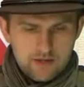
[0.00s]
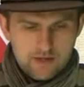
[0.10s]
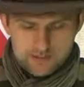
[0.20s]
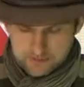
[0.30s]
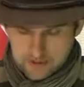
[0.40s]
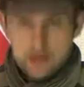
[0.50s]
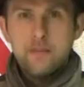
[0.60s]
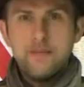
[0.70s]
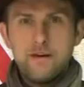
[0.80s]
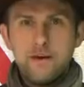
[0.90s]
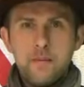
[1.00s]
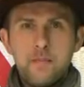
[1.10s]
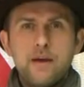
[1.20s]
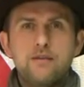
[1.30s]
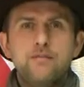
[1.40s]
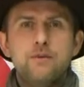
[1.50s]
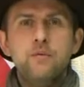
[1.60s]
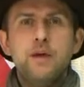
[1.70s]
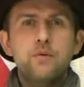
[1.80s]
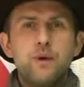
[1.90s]
just me and the
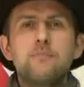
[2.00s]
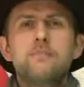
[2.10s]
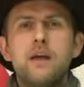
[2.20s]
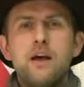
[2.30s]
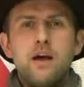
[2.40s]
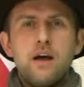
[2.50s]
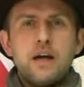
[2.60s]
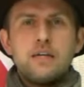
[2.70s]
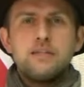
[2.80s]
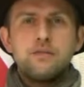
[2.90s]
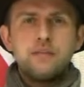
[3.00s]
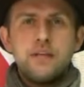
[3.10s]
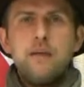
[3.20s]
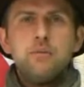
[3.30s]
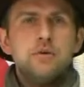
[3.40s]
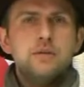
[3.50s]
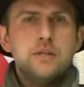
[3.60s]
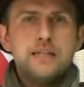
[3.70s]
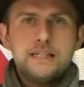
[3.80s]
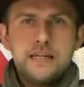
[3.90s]
microphone. Anyway, so today I'm going to
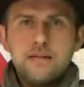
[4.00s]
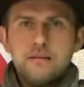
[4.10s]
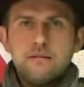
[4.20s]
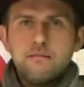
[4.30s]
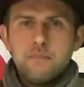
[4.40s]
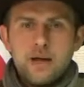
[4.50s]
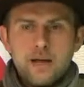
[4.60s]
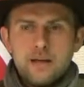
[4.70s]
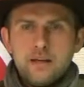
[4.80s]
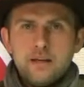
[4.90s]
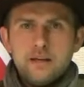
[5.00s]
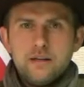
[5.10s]
continue the